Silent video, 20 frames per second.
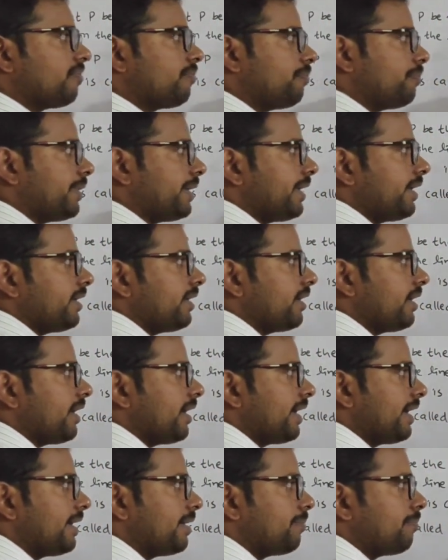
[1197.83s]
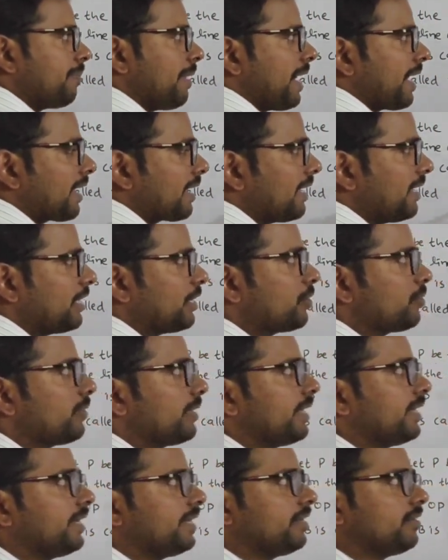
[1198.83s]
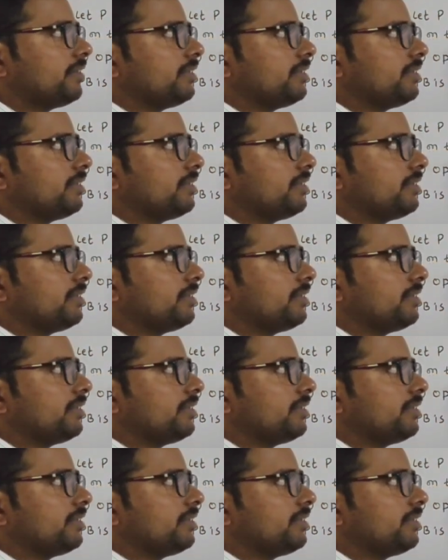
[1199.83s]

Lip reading: of B and parallel to A.